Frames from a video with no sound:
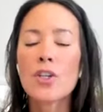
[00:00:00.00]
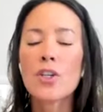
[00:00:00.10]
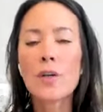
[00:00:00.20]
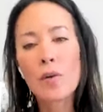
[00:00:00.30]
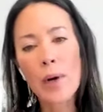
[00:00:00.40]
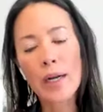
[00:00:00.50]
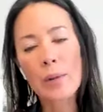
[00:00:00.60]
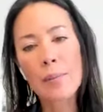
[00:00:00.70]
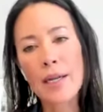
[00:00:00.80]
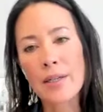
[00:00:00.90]
you ever
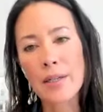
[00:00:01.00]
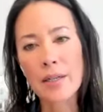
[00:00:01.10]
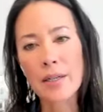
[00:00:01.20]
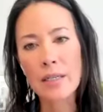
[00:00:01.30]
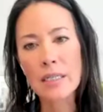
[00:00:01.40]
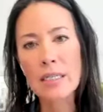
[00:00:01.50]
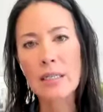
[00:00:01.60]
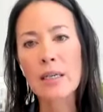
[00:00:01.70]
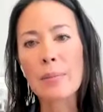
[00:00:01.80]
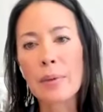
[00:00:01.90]
recommend the
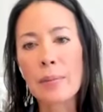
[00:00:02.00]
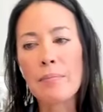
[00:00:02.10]
sleep,